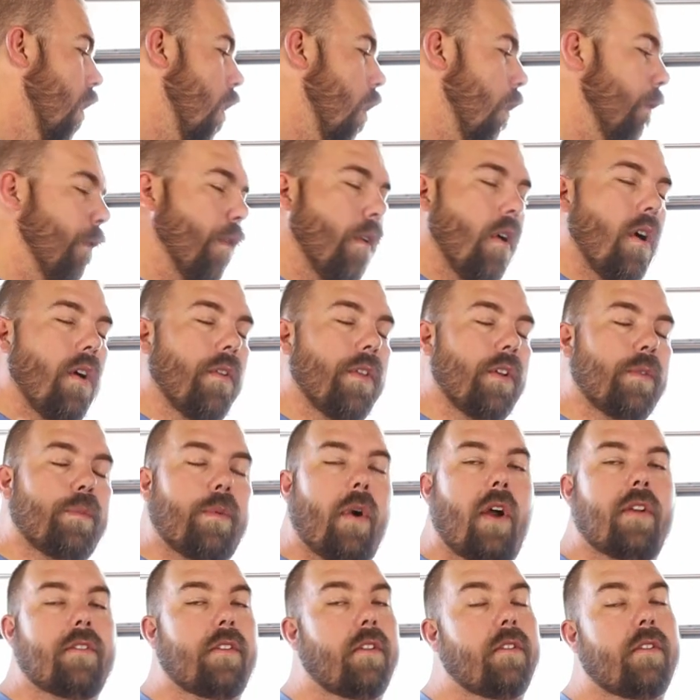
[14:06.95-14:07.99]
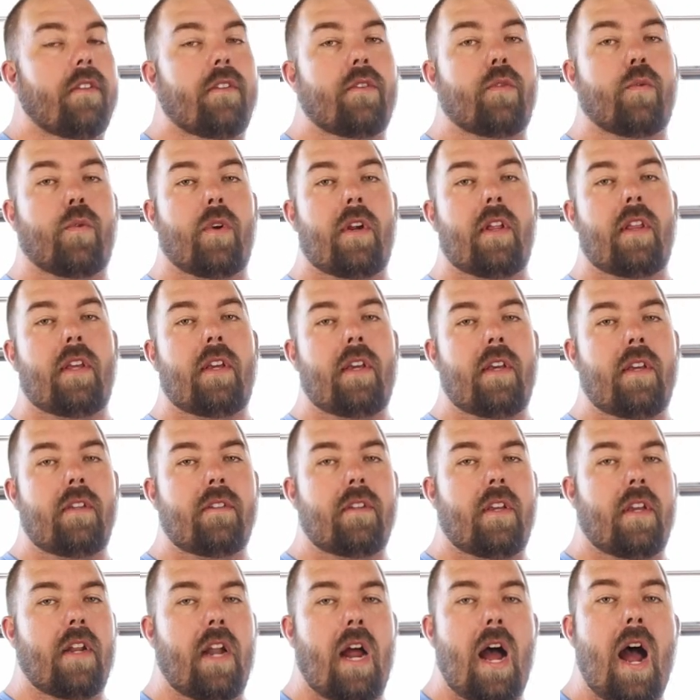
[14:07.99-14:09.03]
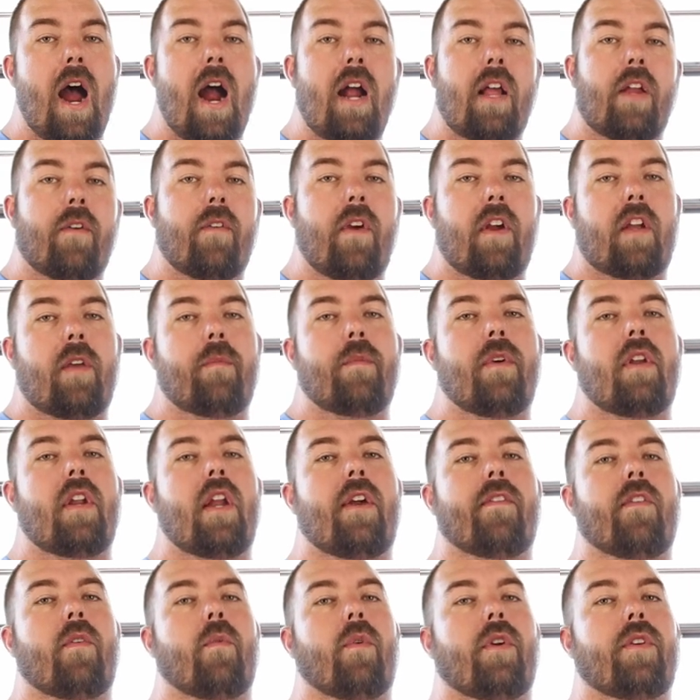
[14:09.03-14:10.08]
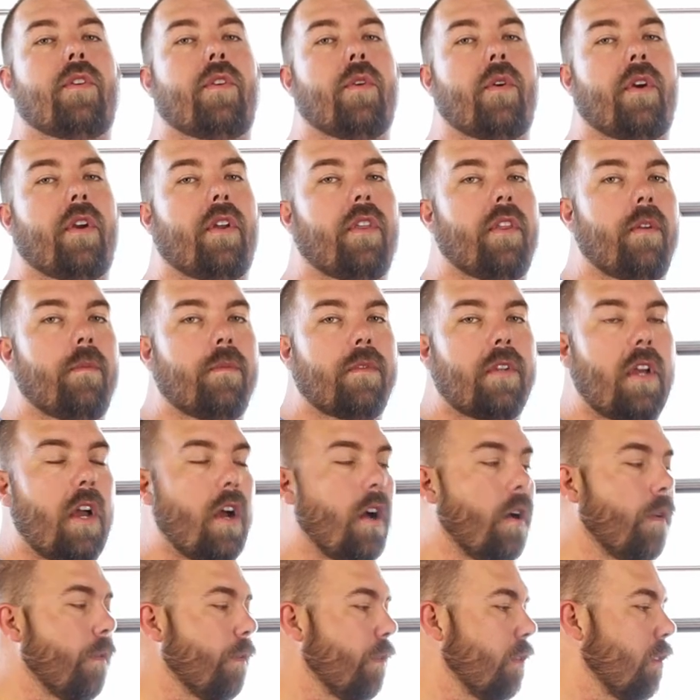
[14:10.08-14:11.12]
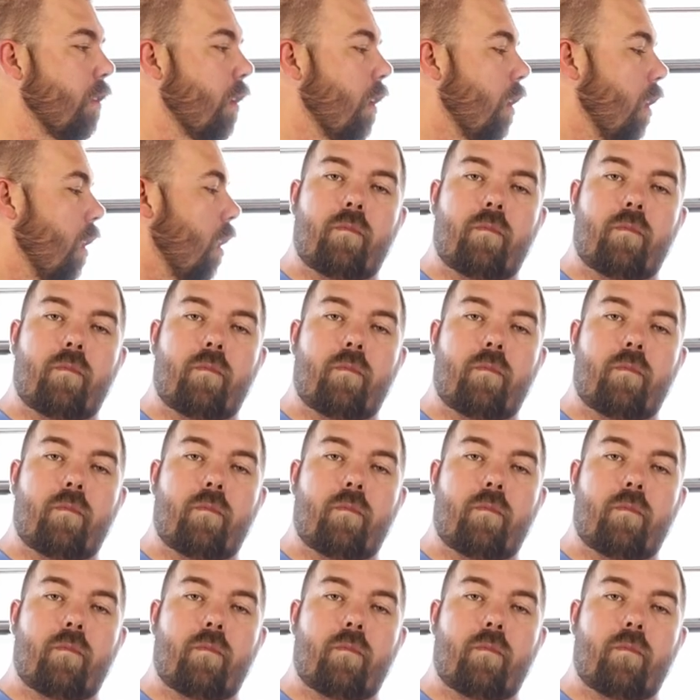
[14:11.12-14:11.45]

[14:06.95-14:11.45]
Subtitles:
Overall, this process is really easy and I highly recommend everyone doing it themselves.